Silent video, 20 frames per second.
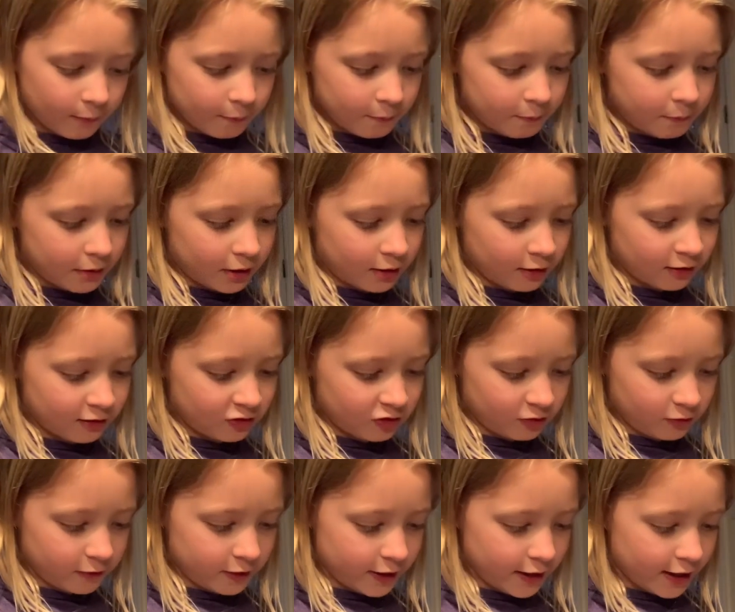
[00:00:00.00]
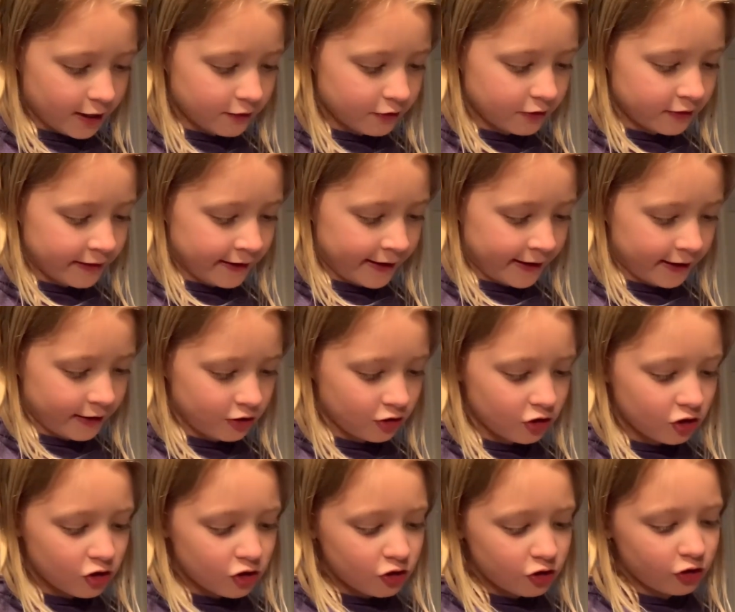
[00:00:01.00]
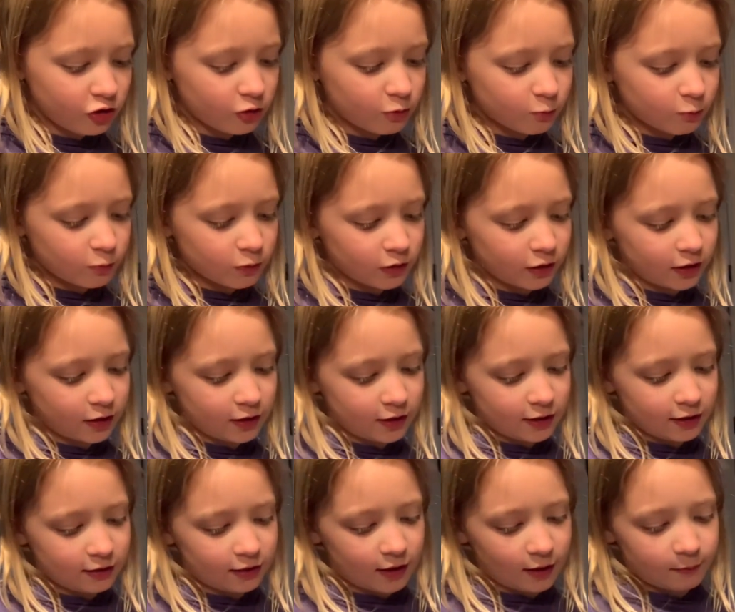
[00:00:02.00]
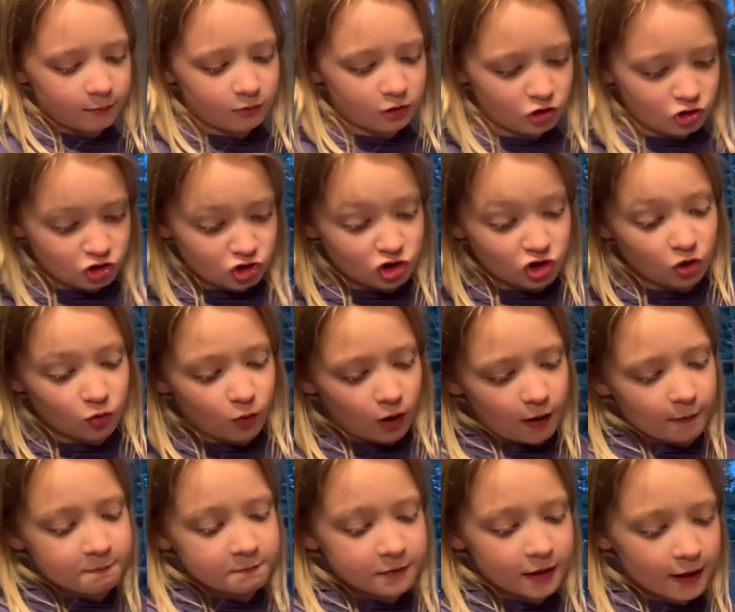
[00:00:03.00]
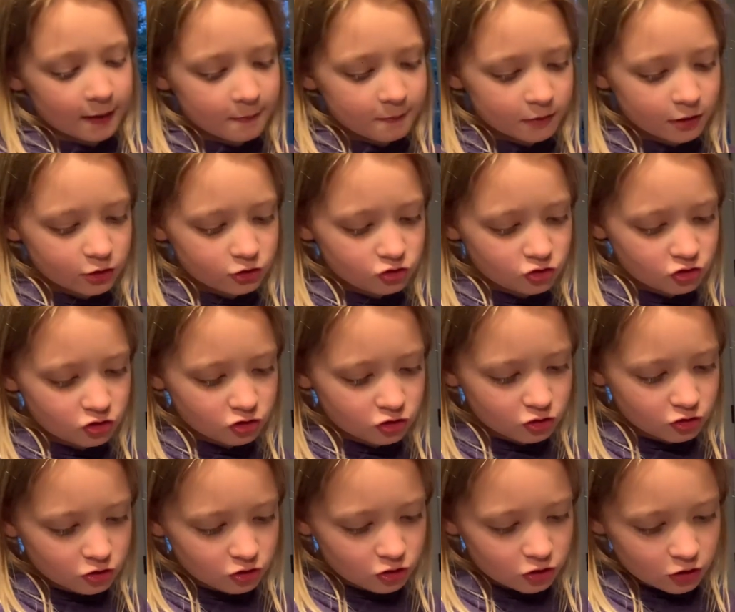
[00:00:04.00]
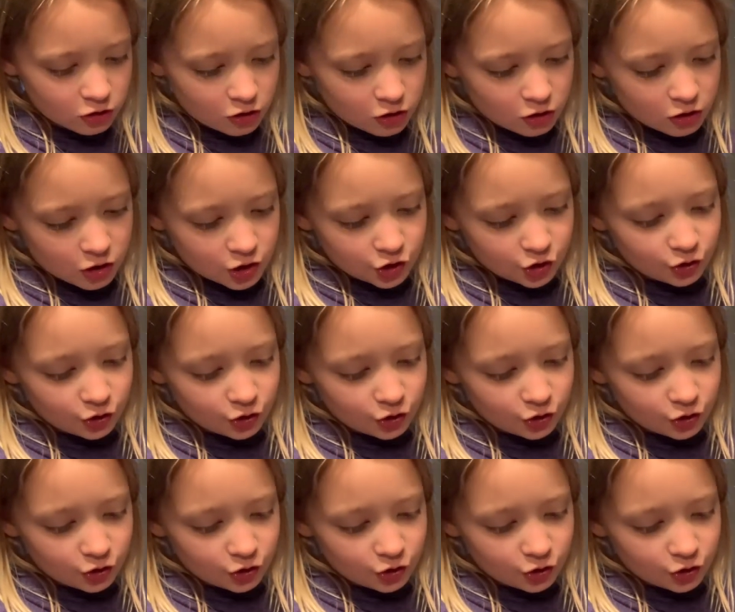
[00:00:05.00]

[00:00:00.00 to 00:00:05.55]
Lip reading: because they're not that. You don't really need them to show up that much. You